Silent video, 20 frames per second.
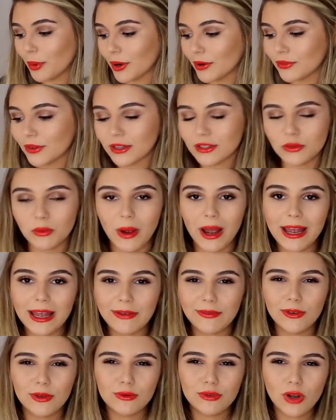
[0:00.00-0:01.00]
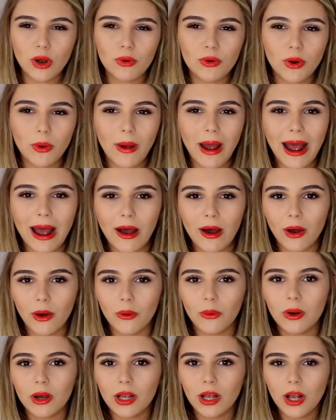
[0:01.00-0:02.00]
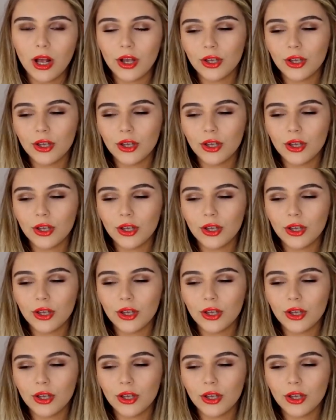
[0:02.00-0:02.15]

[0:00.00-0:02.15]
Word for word: perfect way if you don't know how